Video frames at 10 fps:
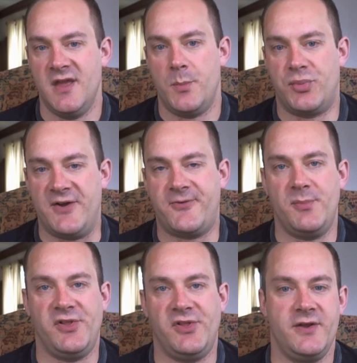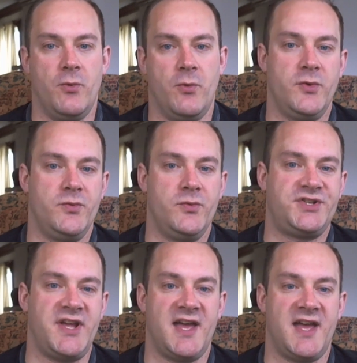Preferably, one would
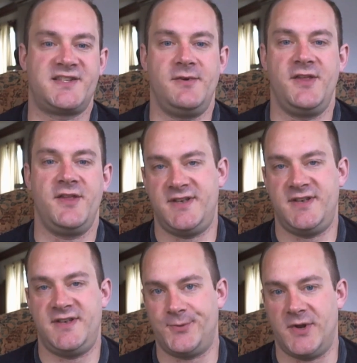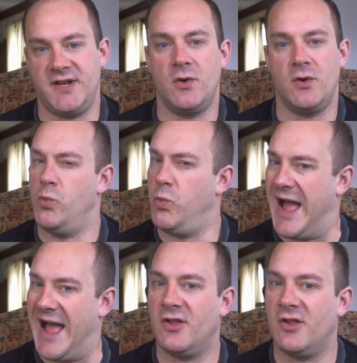wish to estimate the death rate
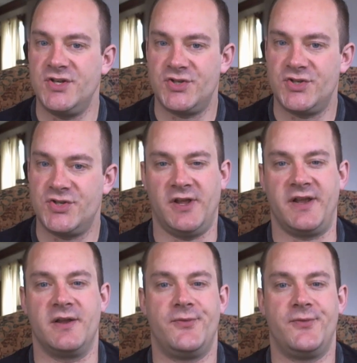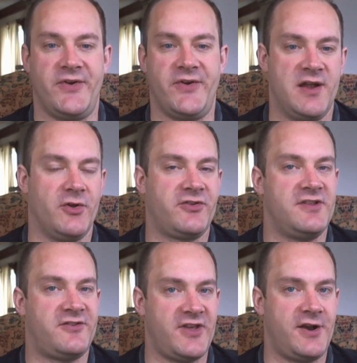while controlling for variables
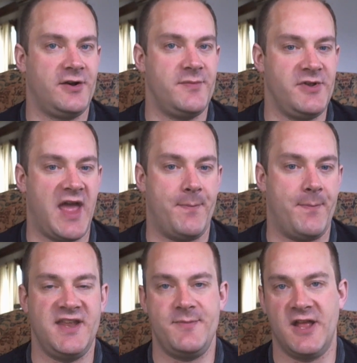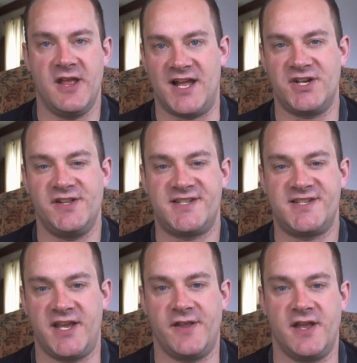considered to be epidemiologically
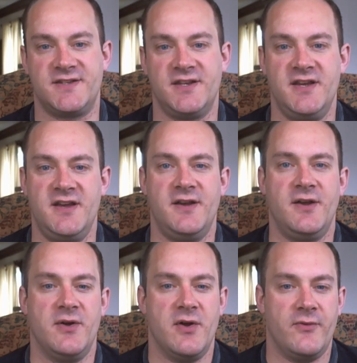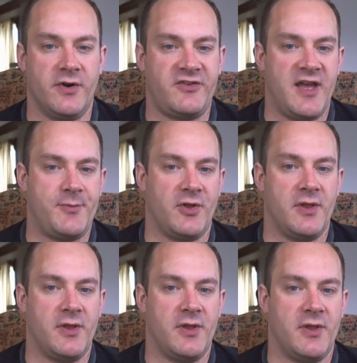salient. For example,
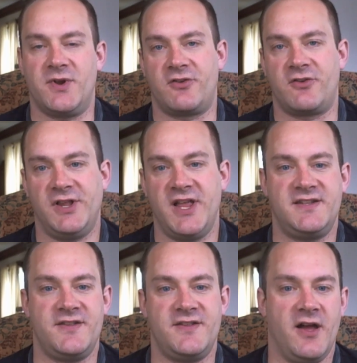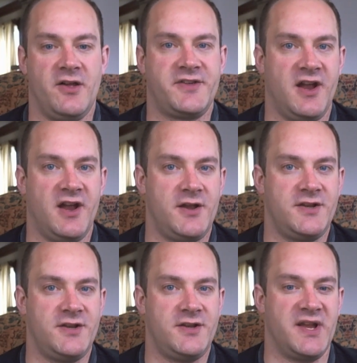metrics related to the healthcare
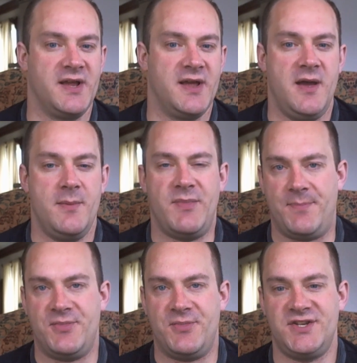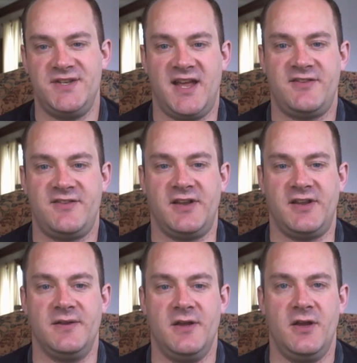industry, population
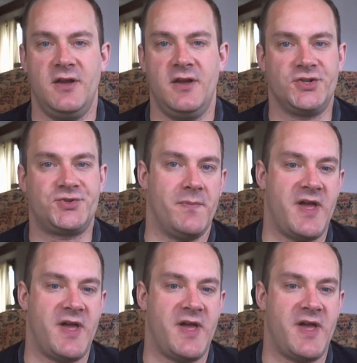density, cultural